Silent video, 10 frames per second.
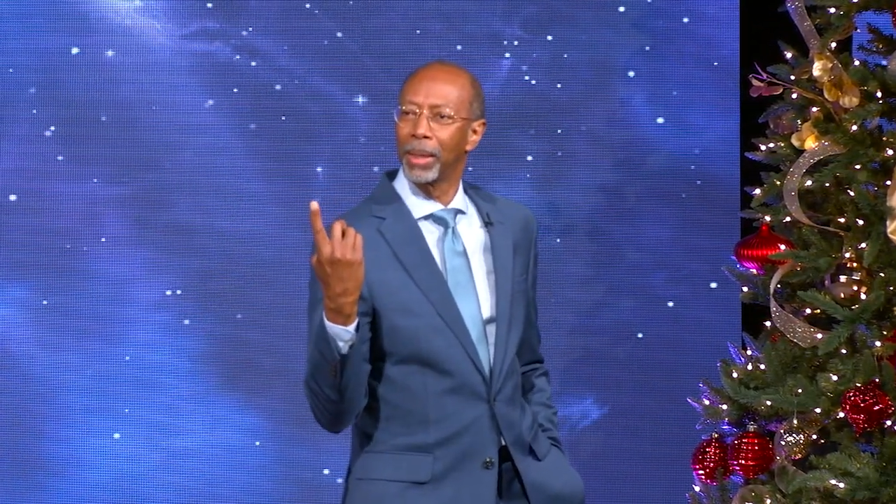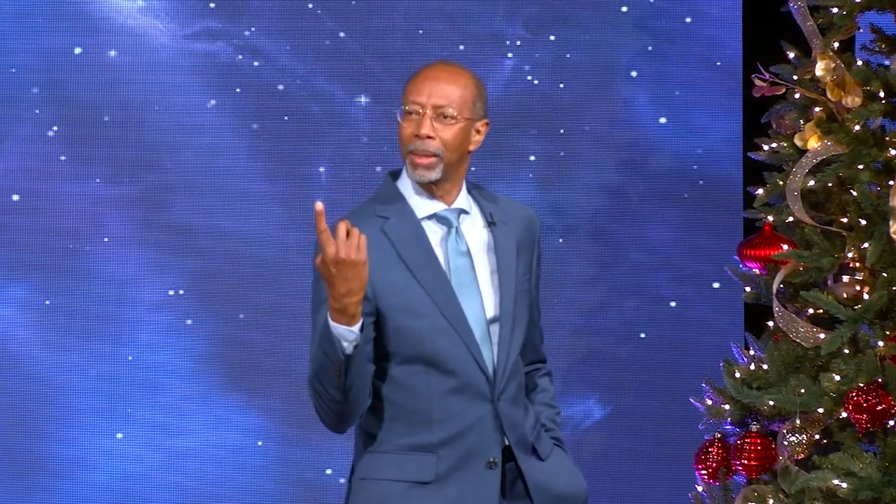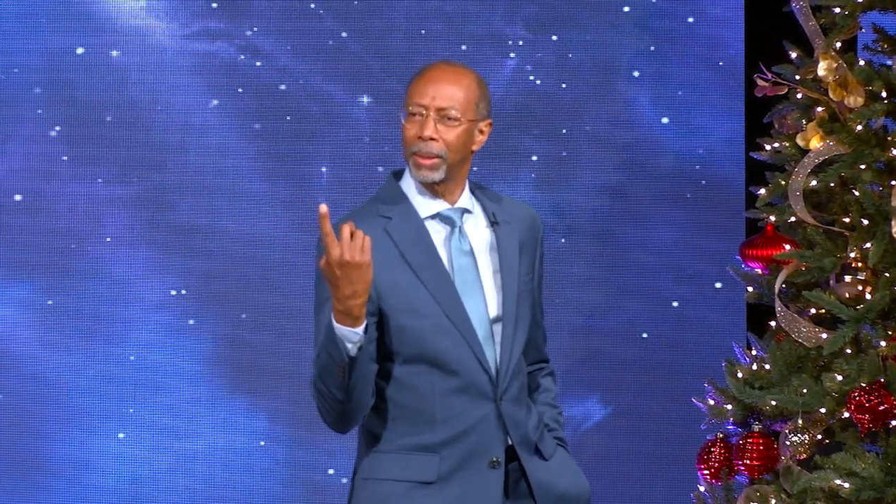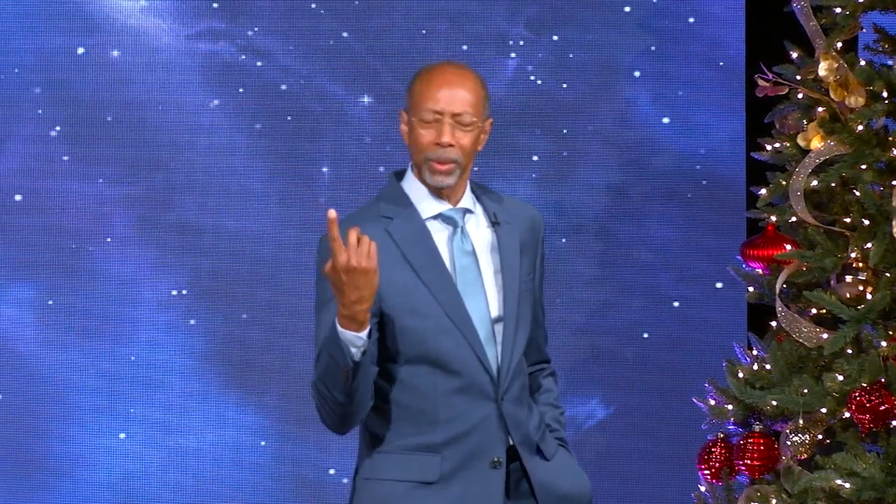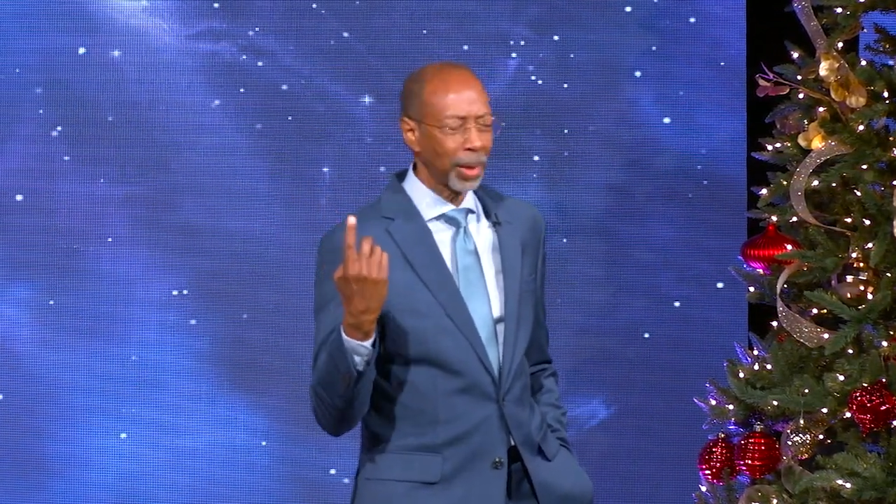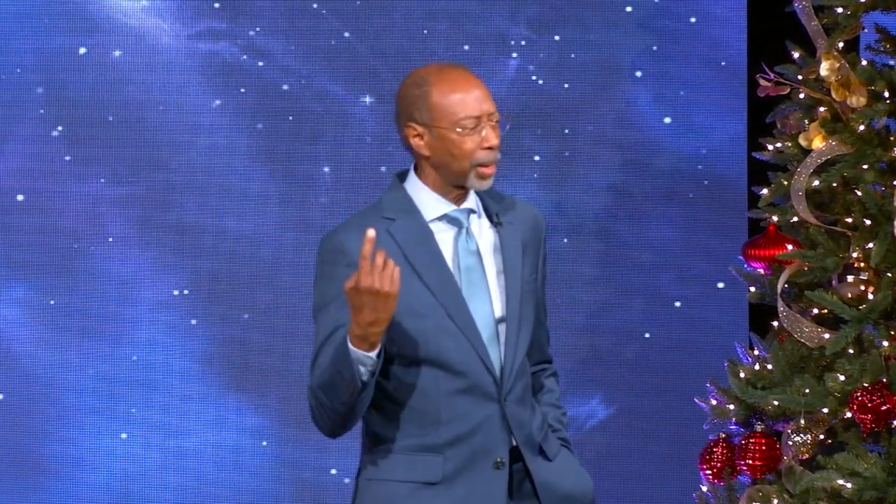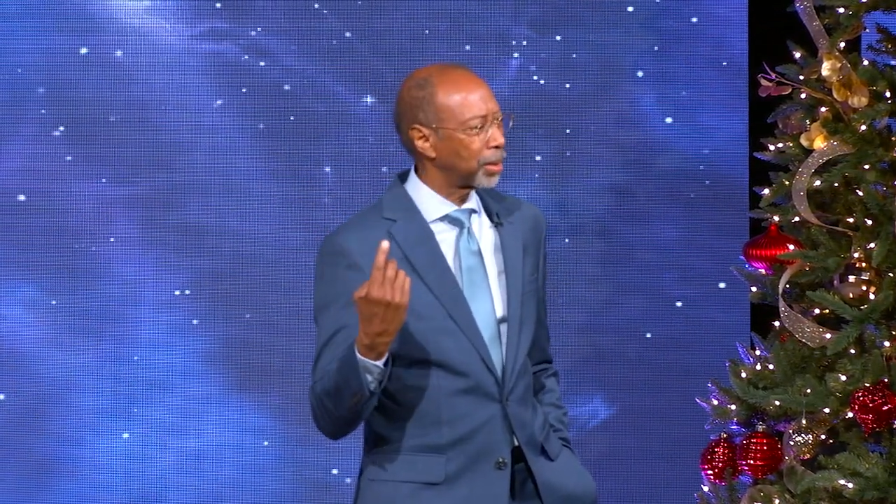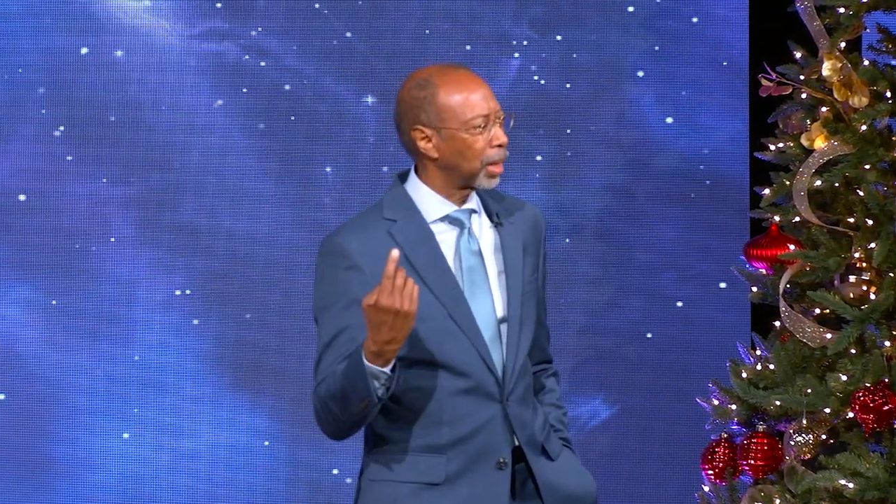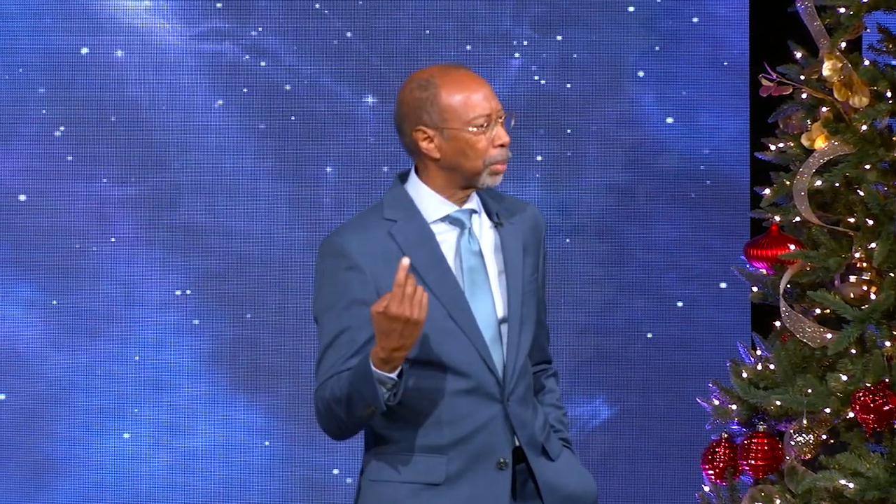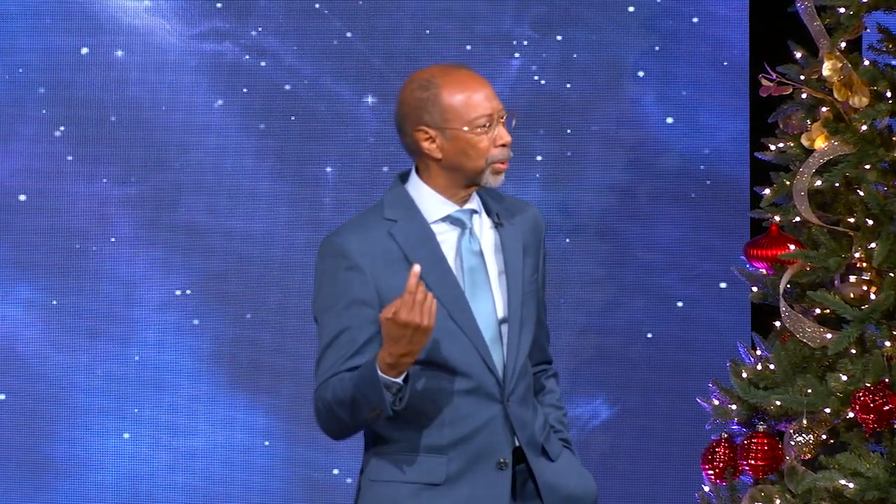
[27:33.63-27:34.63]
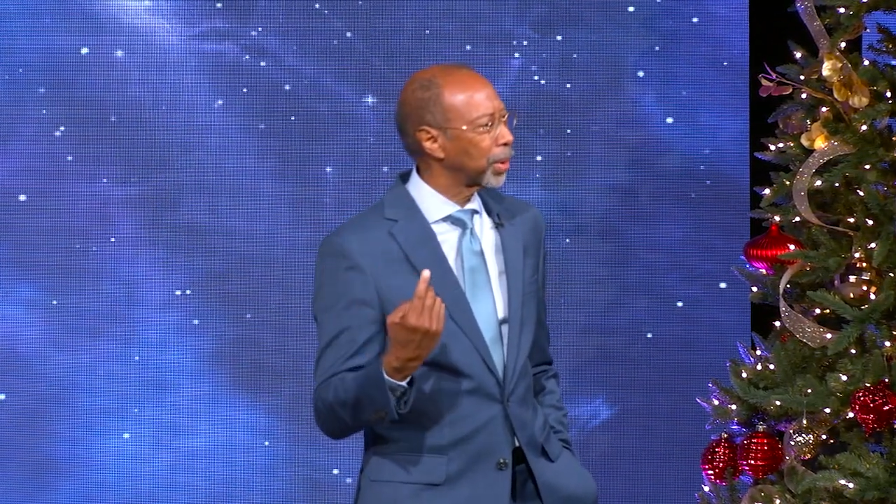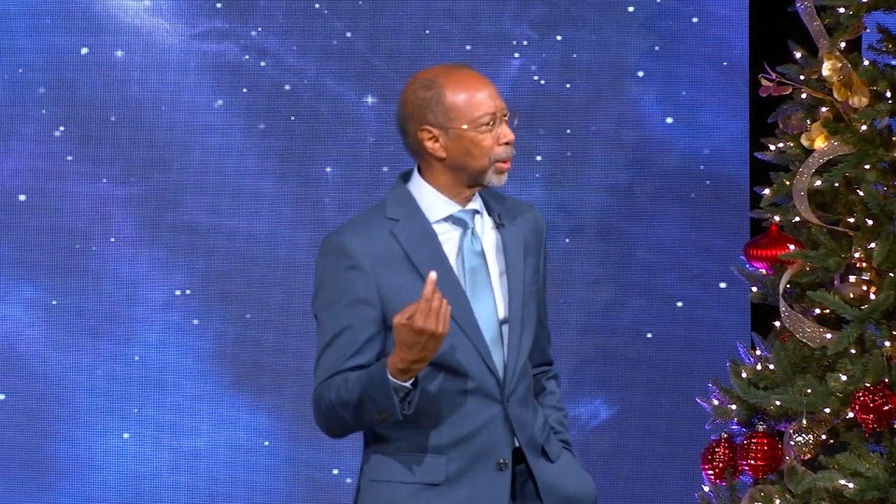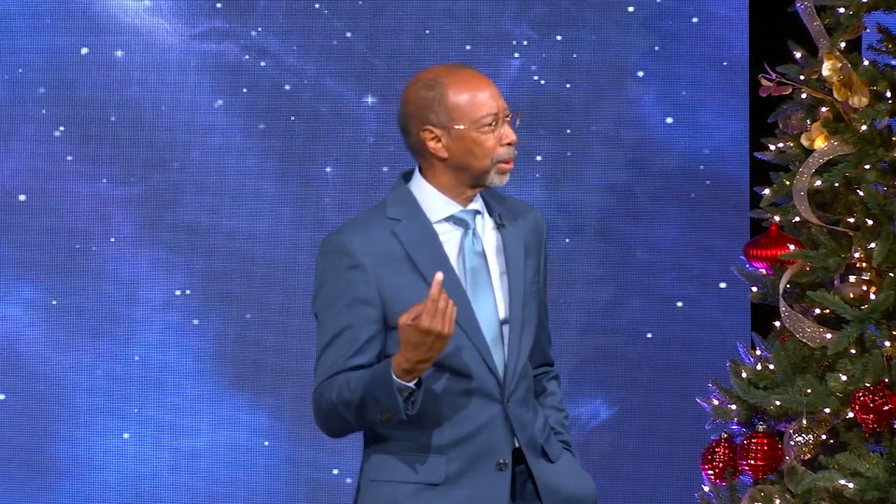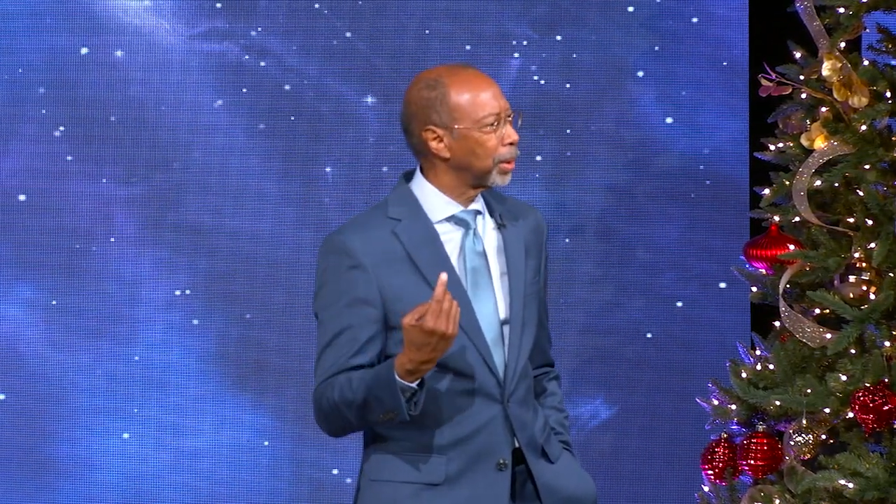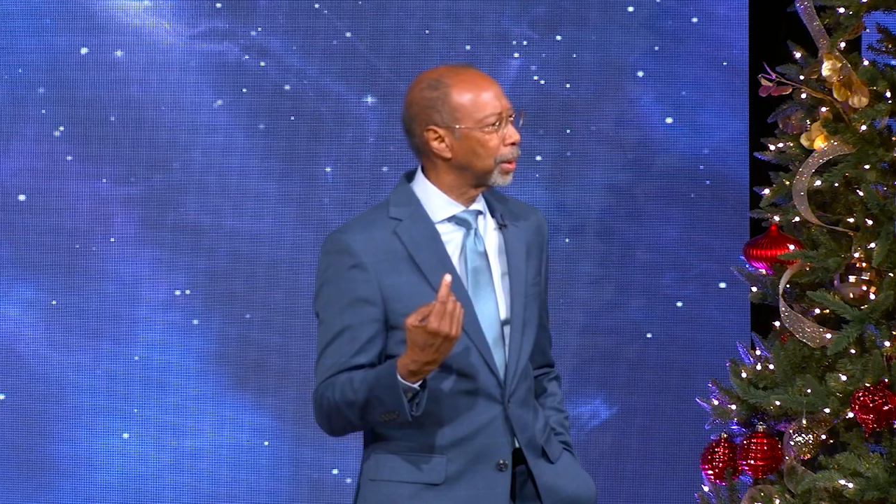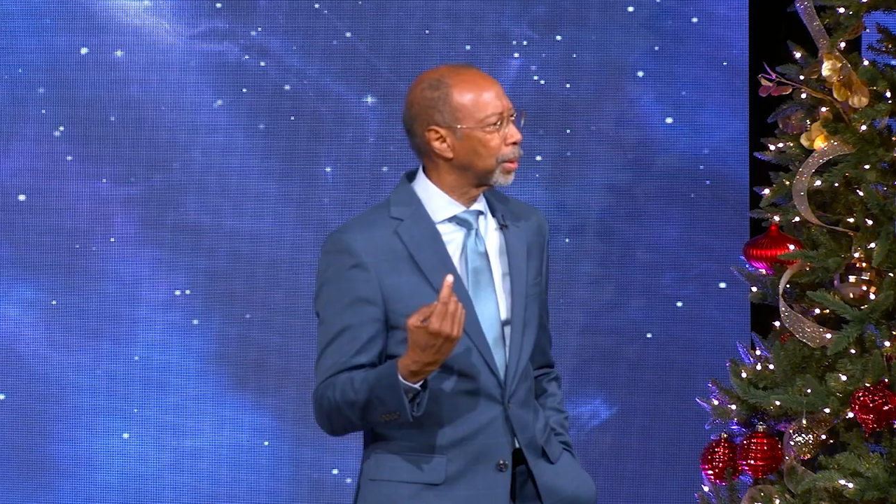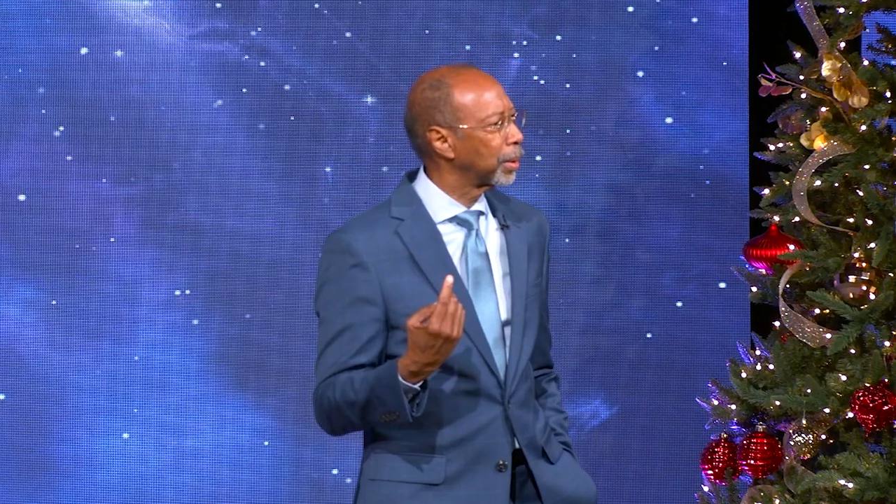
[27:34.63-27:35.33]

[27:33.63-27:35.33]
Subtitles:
Do you know that doubles in a year?